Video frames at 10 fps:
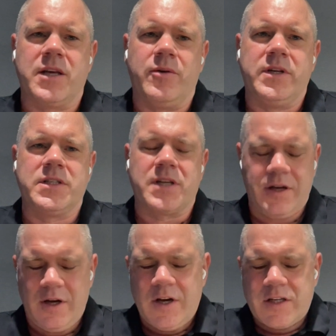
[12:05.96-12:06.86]
So
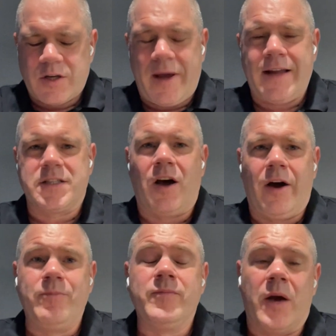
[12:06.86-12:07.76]
so we had time,